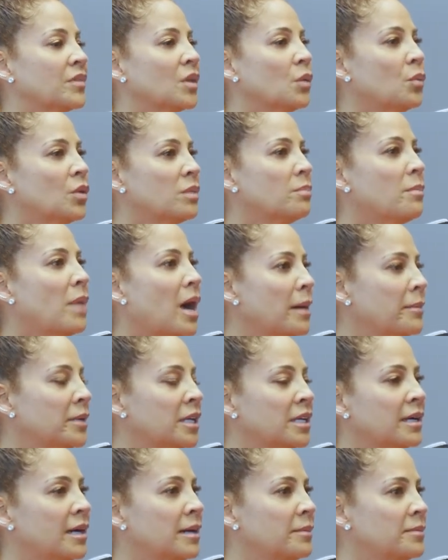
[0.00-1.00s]
with
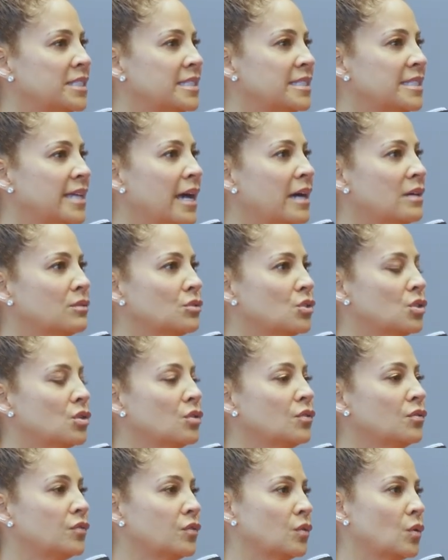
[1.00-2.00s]
mommy coming down
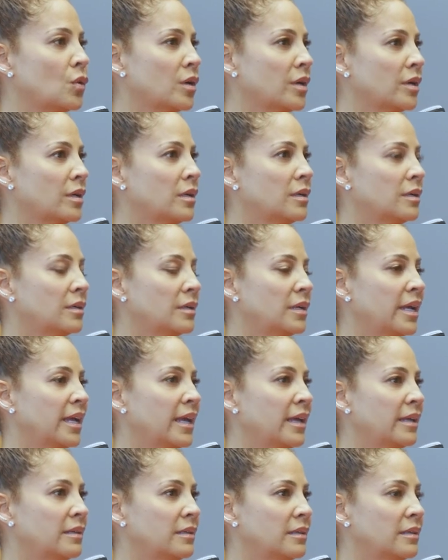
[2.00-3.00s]
to Florida,
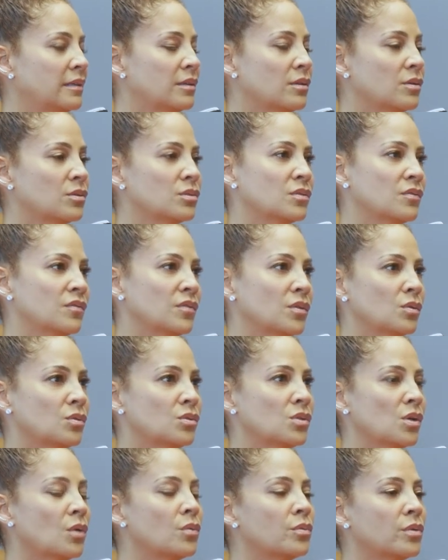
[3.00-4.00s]
and those of you who
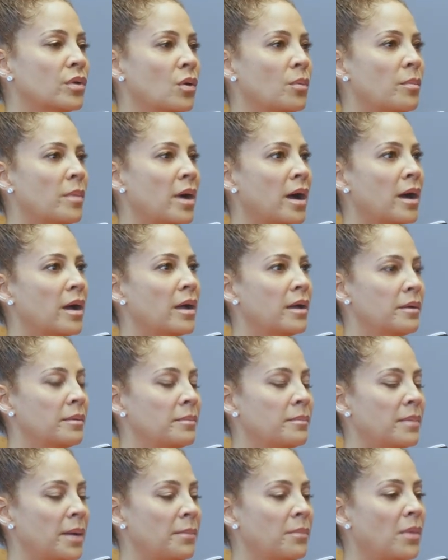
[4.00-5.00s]
don't know, my
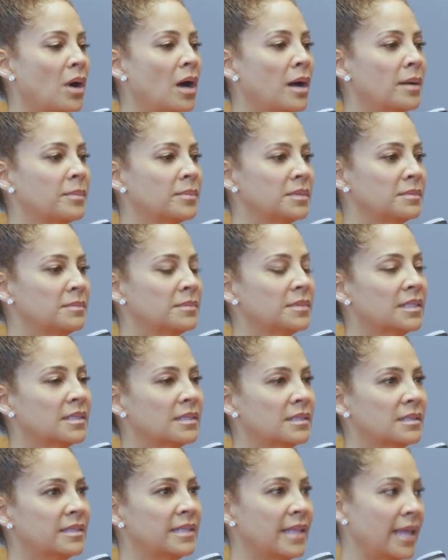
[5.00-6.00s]
my mom
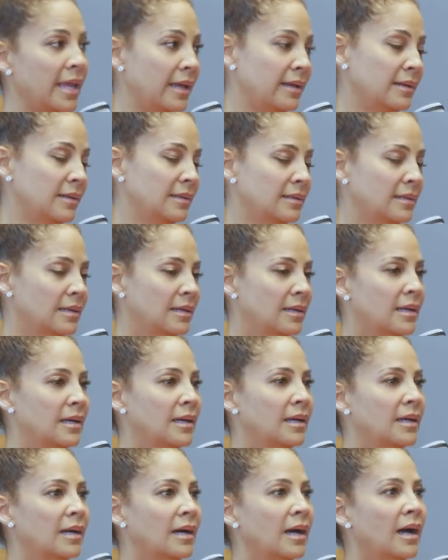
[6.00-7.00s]
Nana
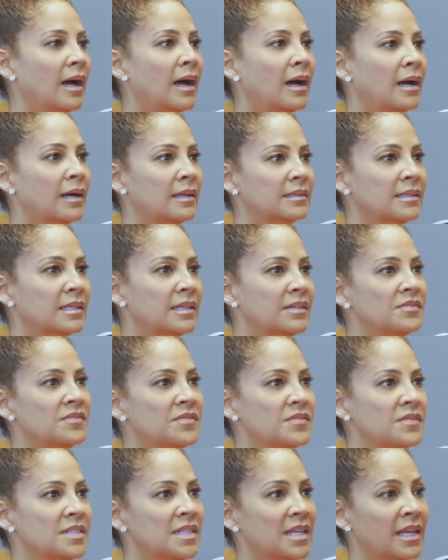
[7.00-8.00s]
uh,
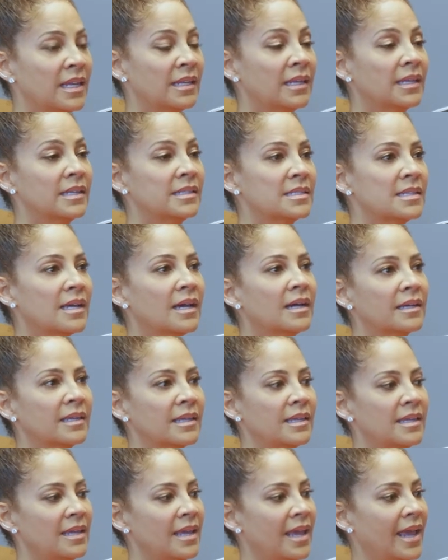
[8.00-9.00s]
lived in
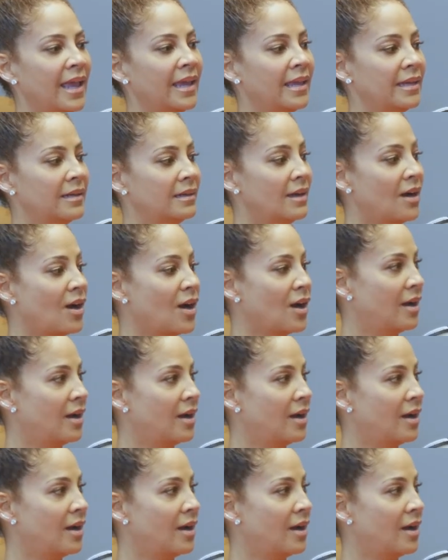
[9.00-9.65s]
Kentucky, and